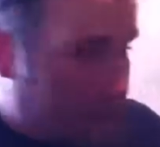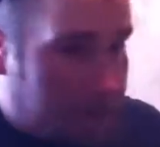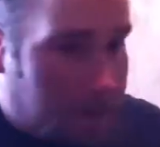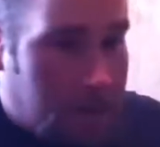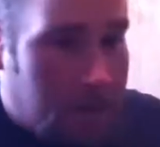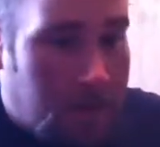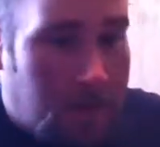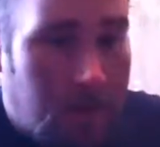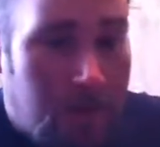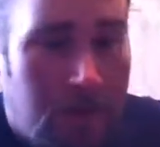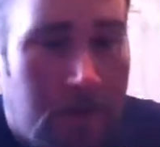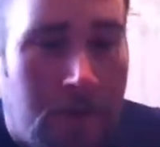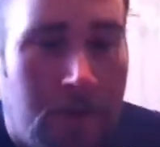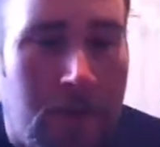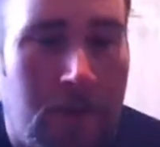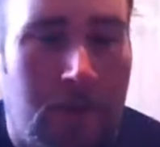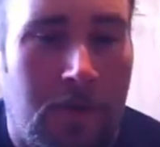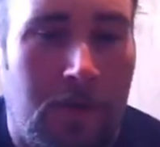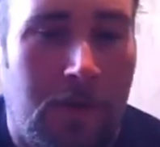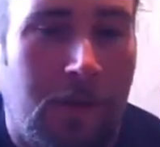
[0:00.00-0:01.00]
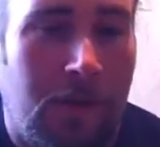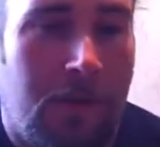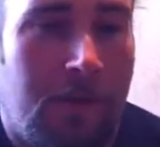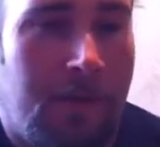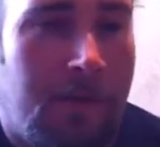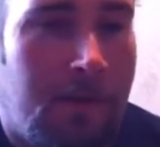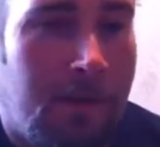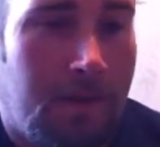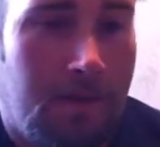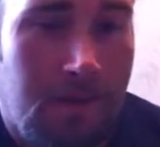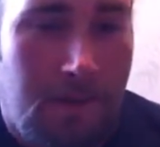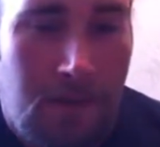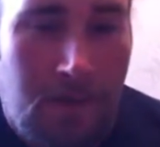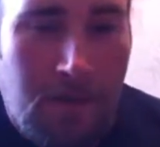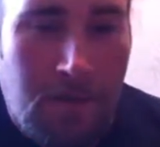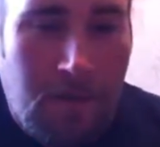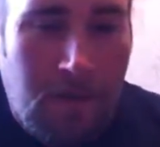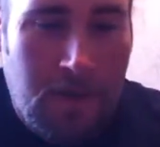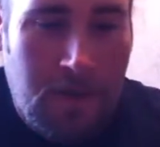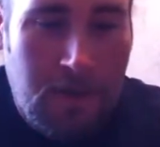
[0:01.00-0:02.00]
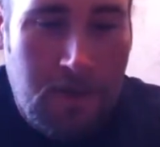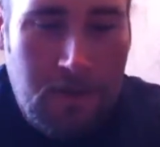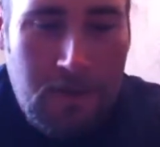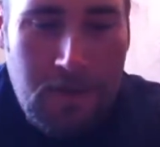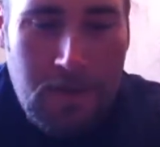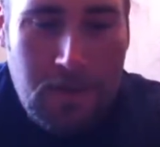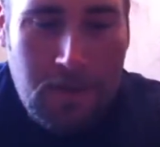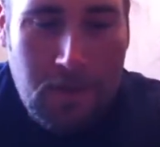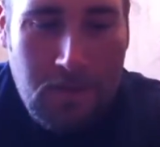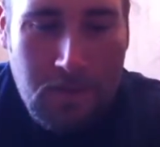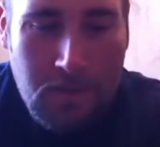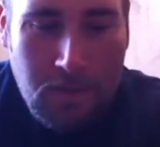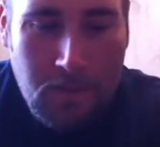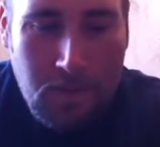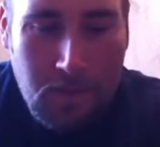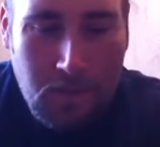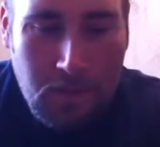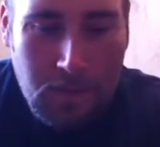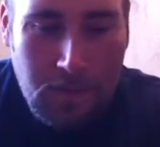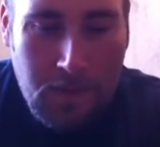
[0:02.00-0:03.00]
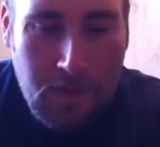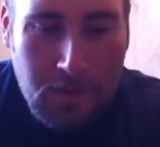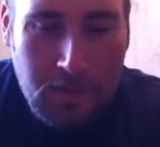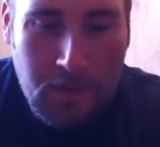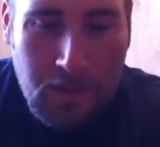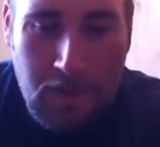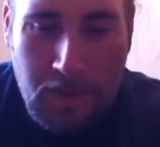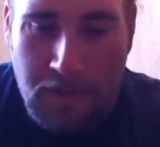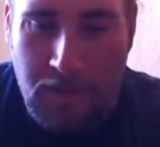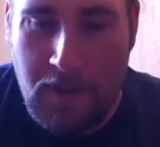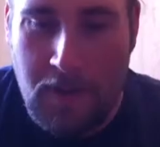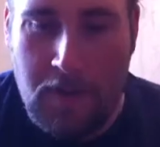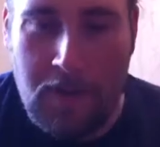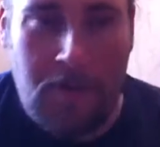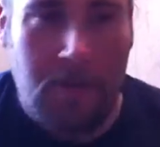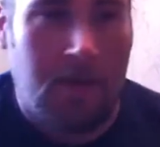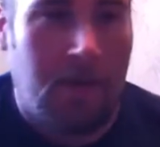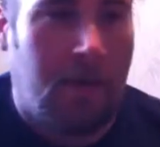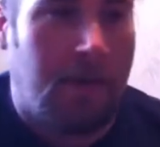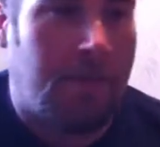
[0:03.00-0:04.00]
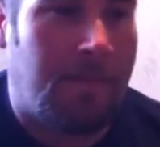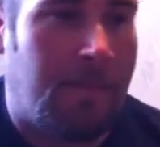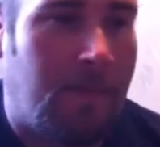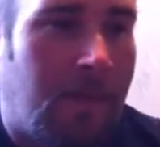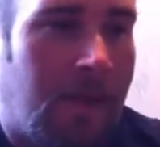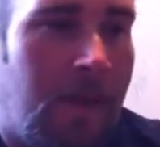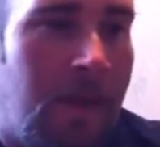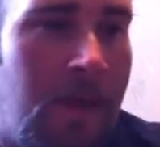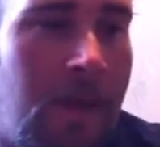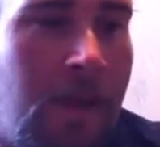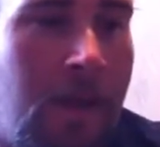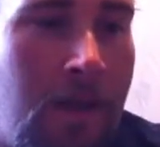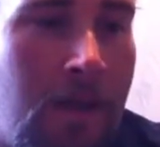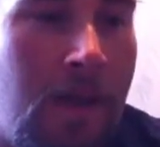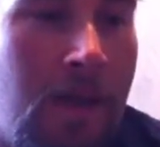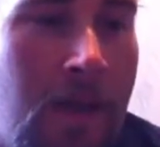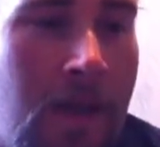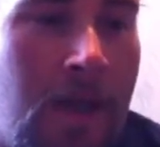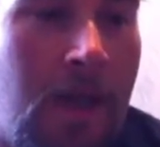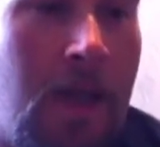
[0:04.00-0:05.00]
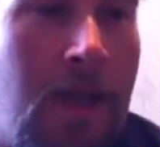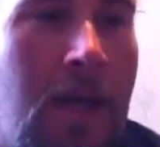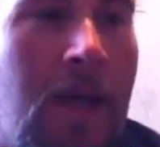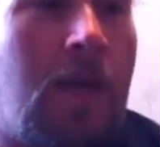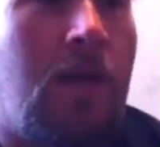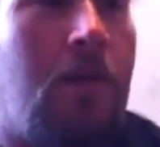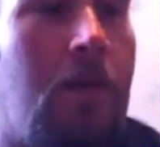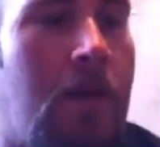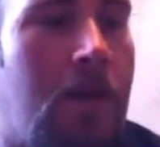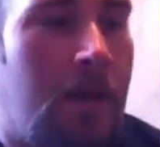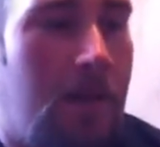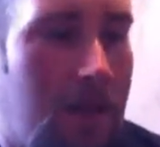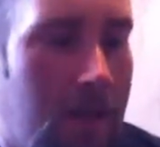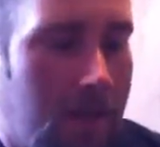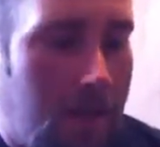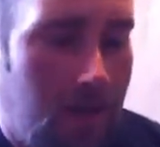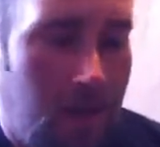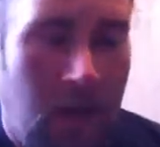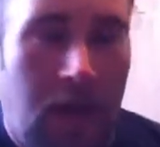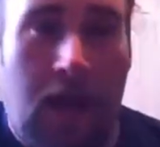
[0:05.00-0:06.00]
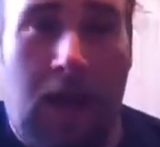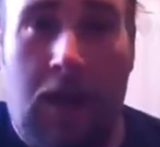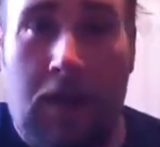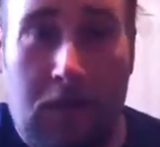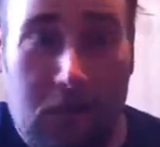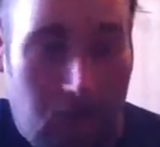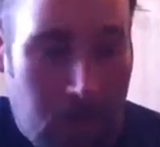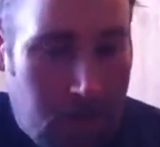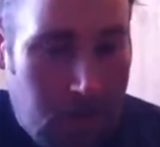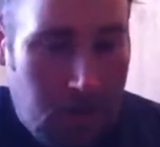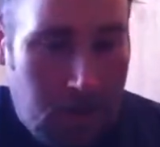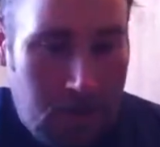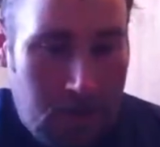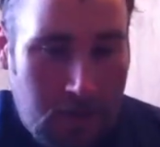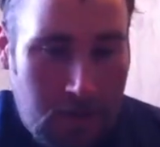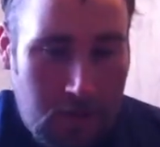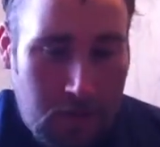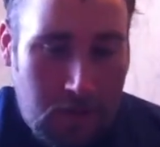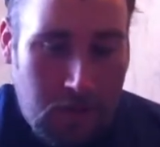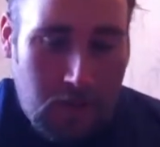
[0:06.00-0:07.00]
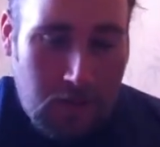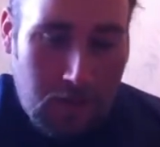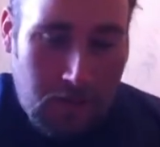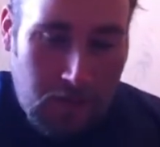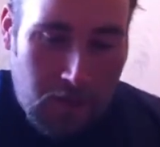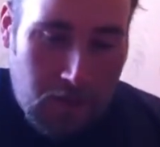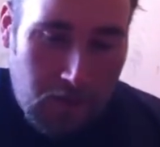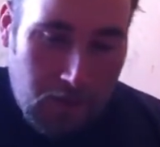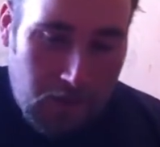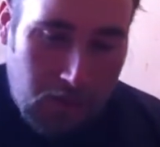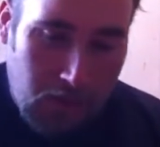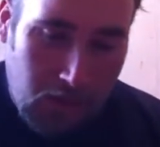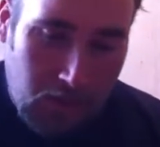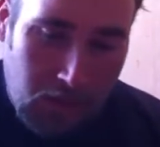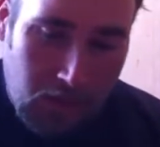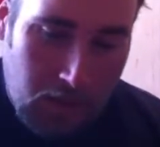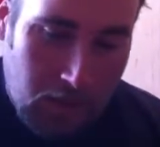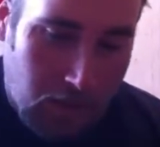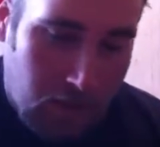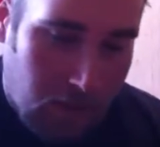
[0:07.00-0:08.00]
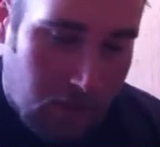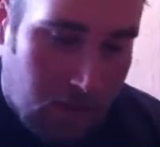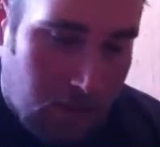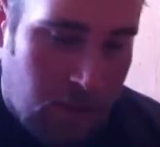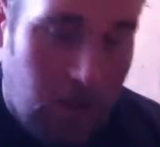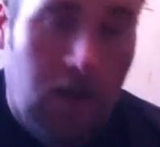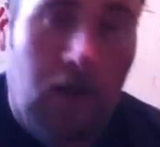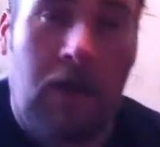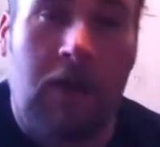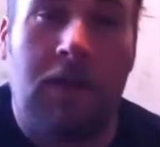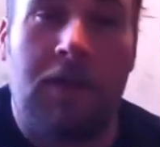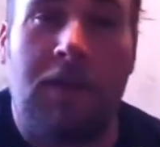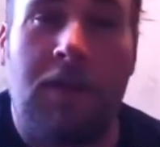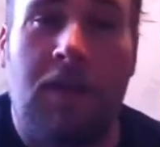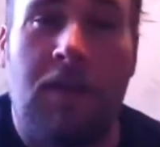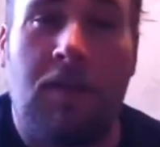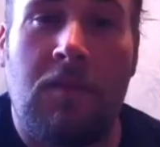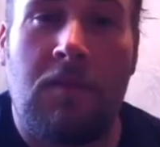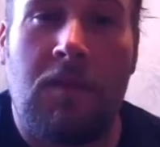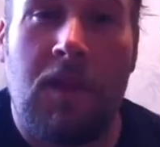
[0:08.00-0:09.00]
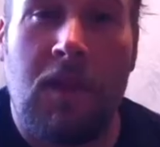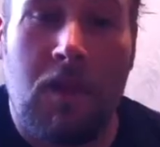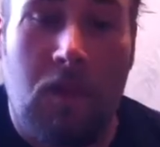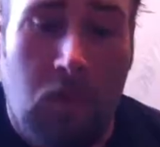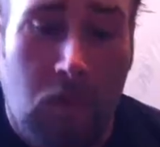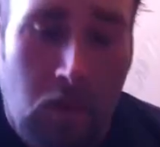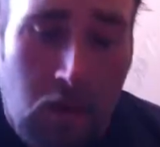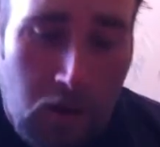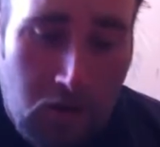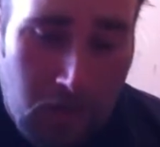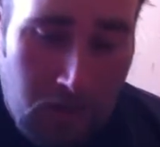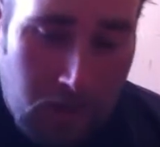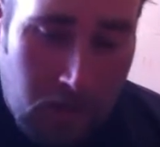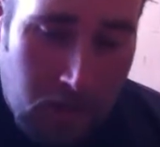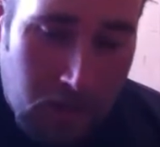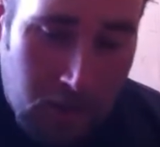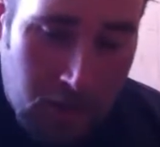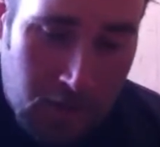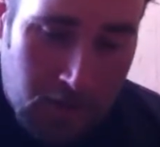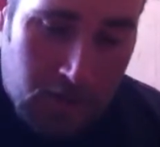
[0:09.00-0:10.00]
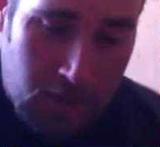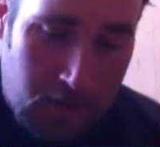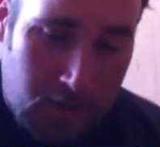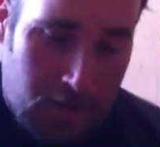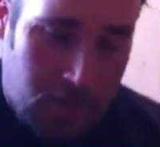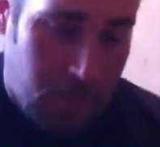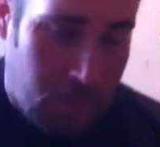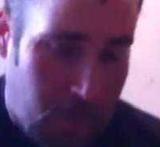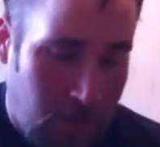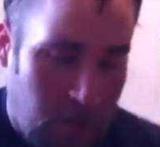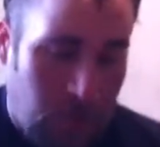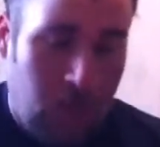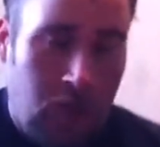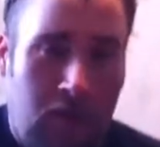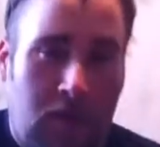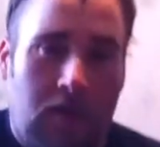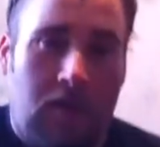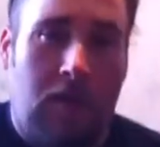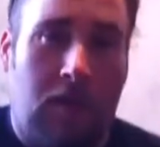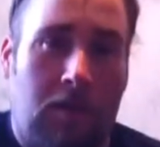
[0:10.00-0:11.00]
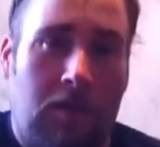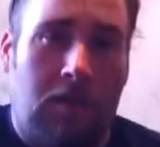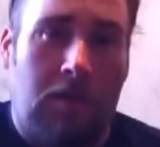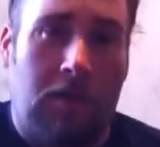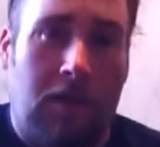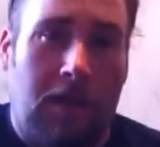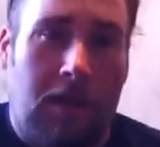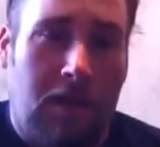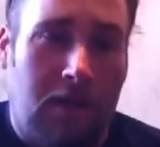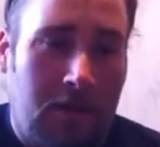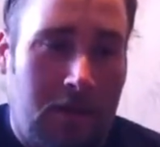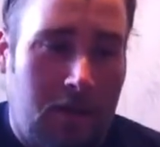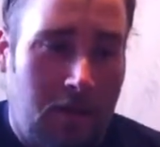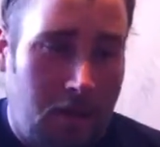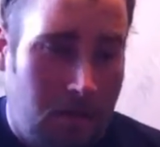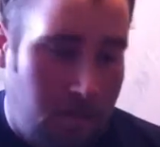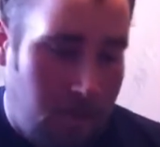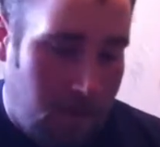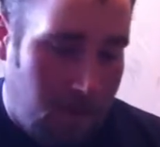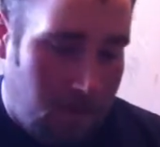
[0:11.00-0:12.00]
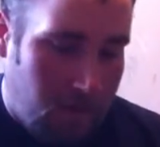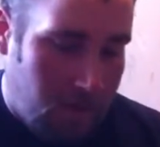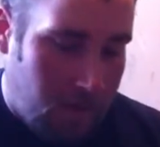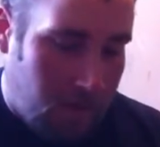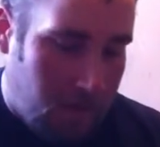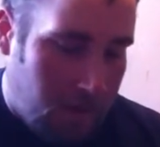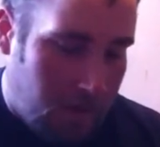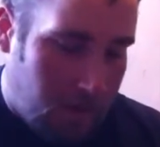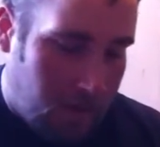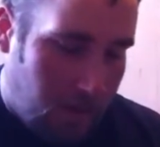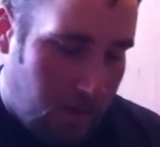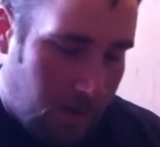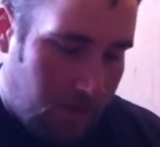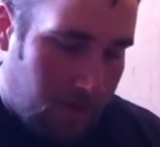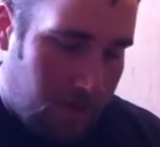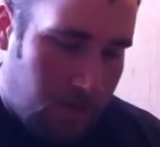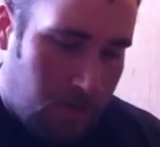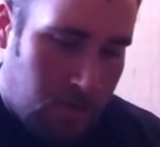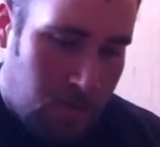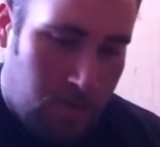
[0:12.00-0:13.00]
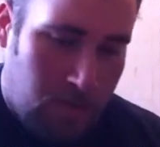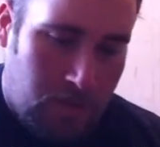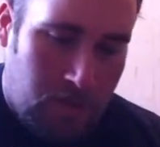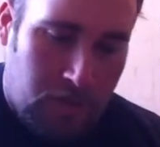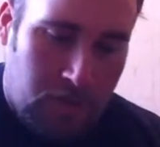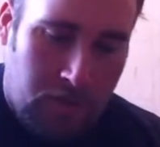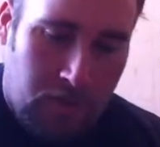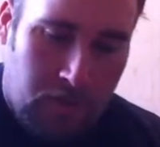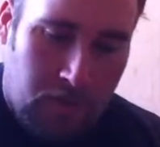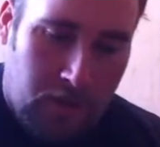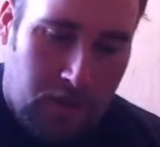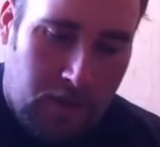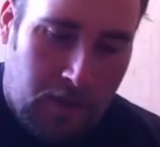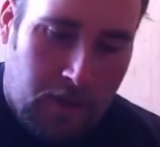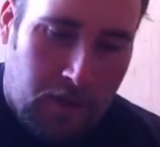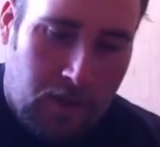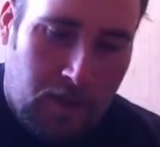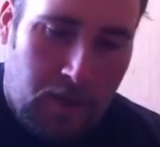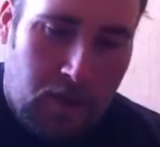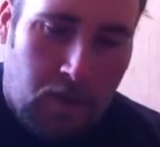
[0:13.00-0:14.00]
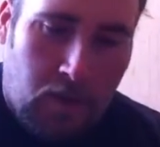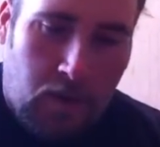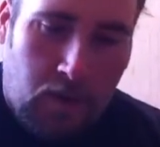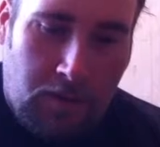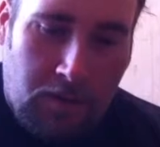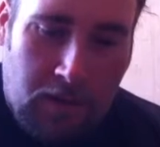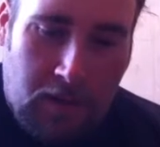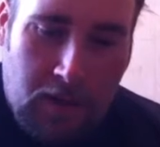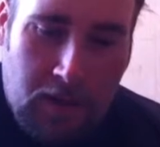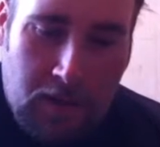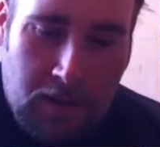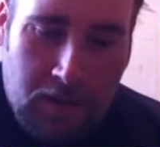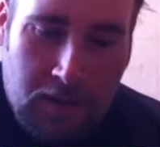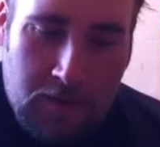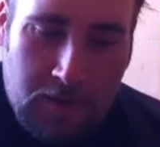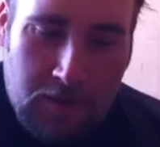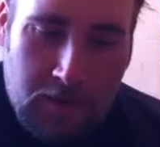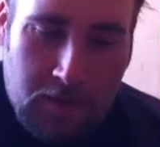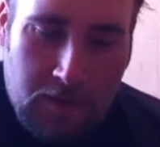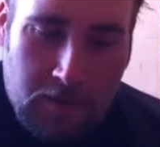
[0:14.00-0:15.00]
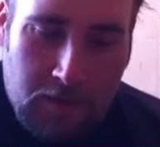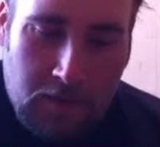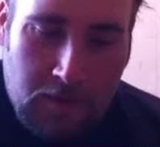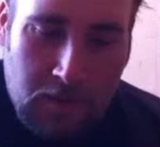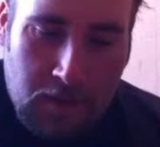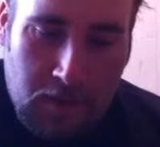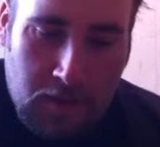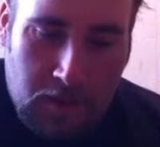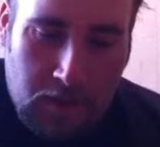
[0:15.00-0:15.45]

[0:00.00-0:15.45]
That just goes to show you, don't take much to miss one, so we'll load it up while I'm talking to you. Anyhow, can't get the range today. Apparently, RCMP qualifications. So the RCMP are there this afternoon doing their yearly qualifications, and